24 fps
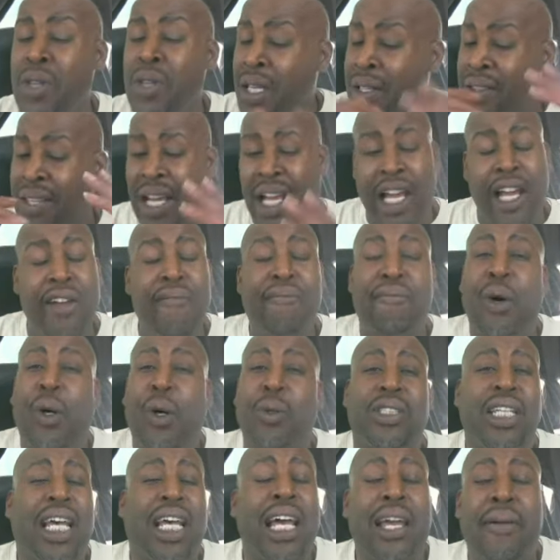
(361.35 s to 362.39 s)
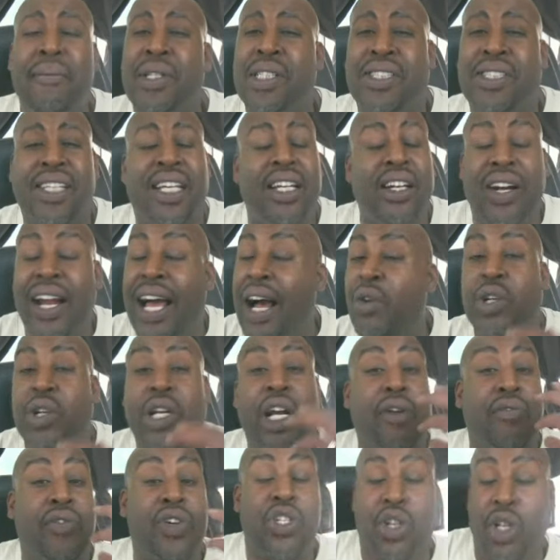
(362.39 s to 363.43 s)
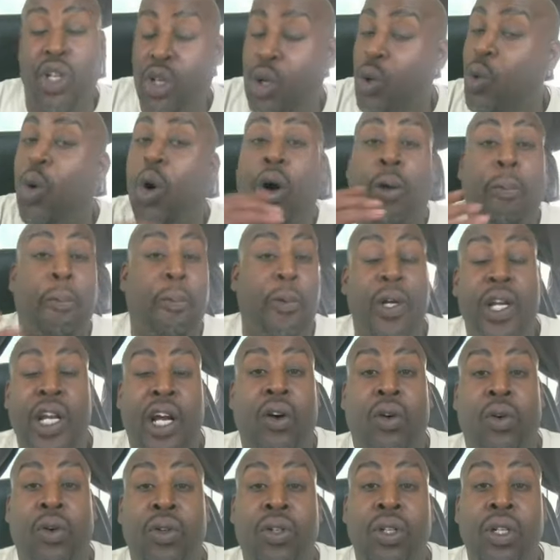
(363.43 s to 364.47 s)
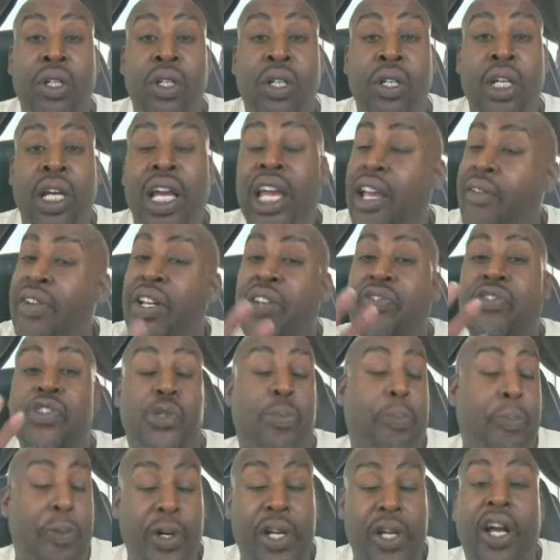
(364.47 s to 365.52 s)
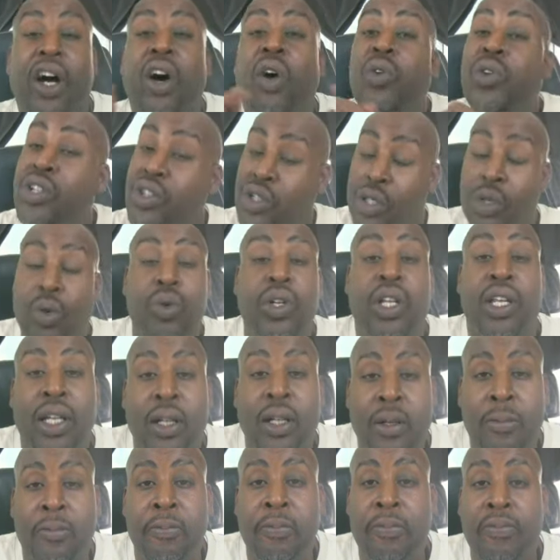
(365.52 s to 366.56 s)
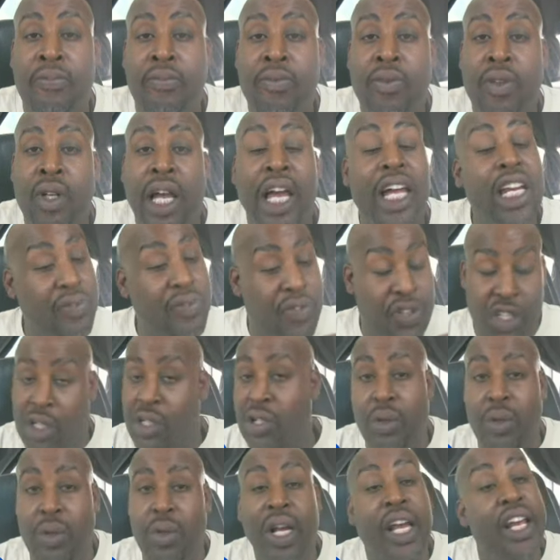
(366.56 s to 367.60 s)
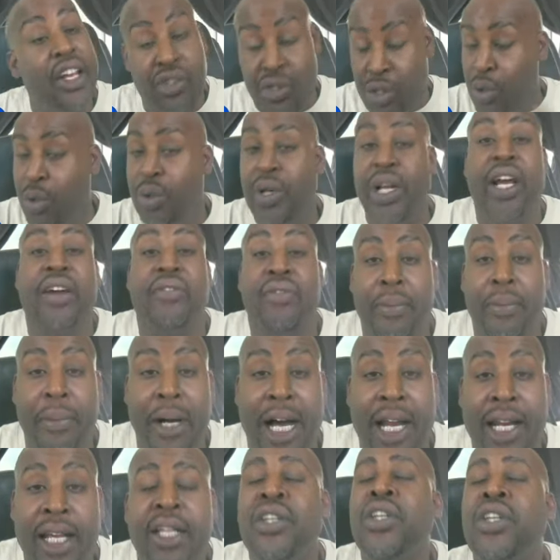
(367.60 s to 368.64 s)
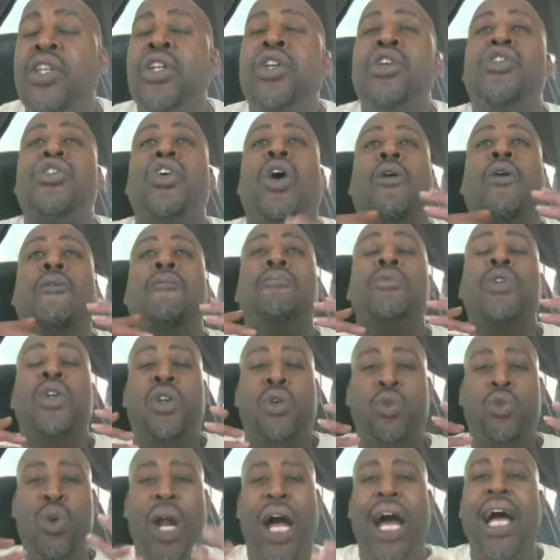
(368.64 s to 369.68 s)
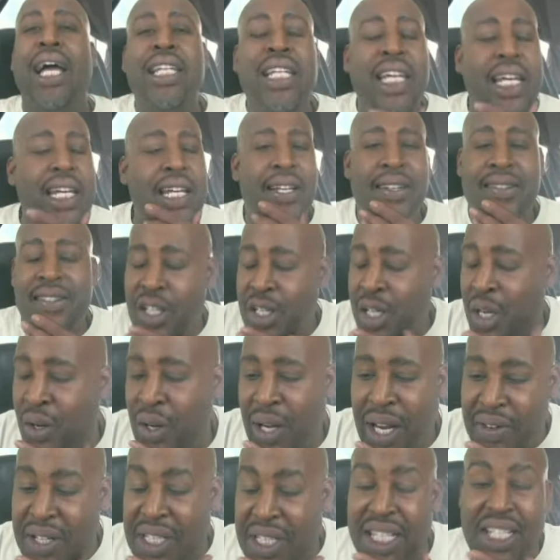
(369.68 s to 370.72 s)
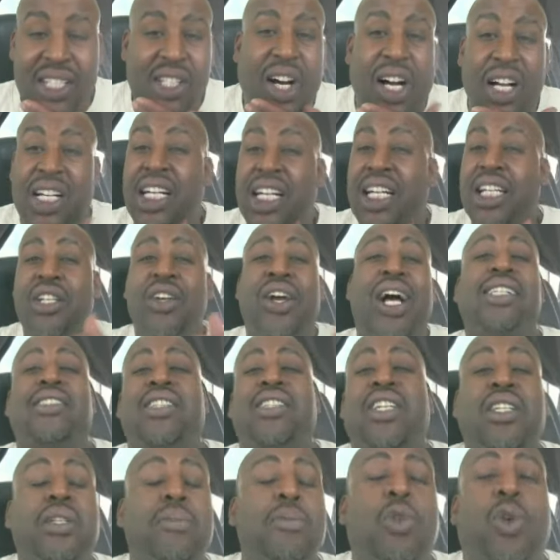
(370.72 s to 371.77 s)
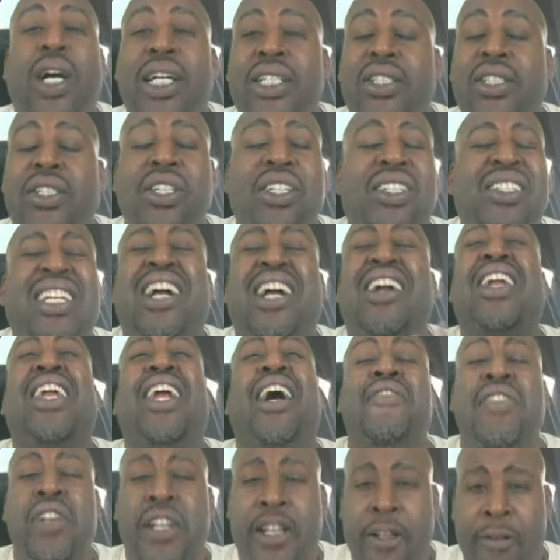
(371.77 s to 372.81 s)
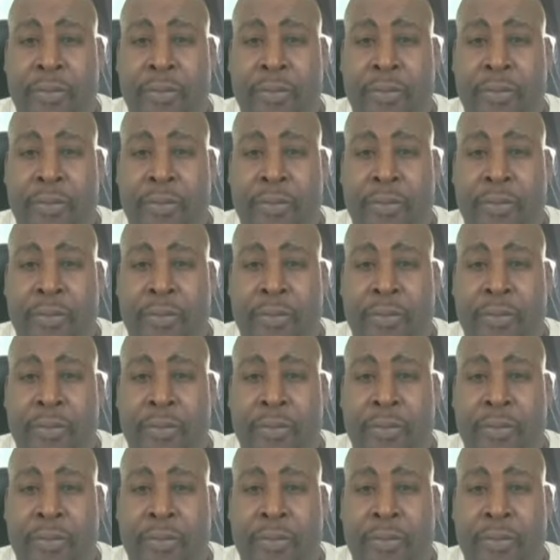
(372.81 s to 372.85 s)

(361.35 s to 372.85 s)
The infotainment center, I don't care if it's a new or pre-owned. Even if it's pre-owned, it's new to them. And if it's new to everybody. So riding in it, you know, everything's all good. You're asking them questions, they're loving it.